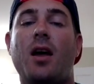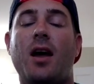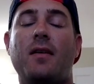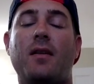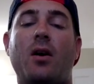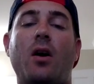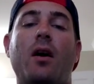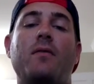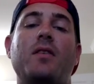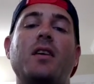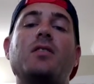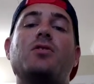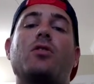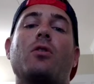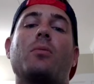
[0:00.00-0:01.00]
and then I'll have an
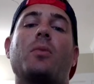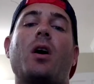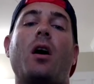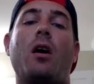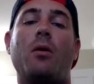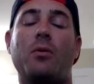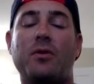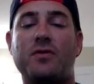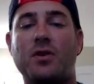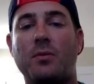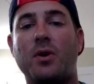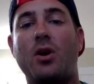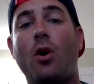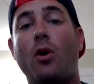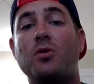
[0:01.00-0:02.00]
interim column where if
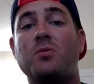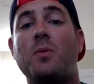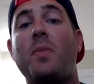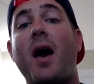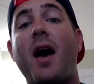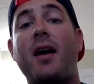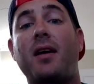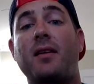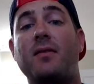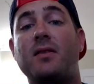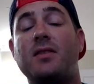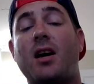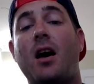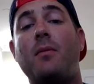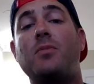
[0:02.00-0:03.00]
somebody calls me back in the
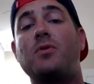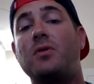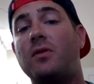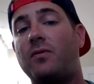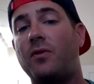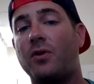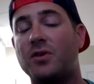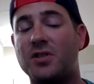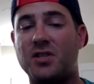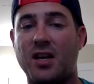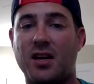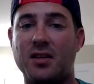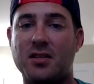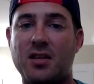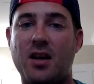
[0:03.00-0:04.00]
time between the first and
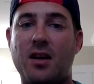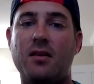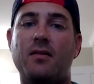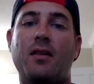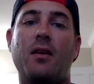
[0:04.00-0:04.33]
second set,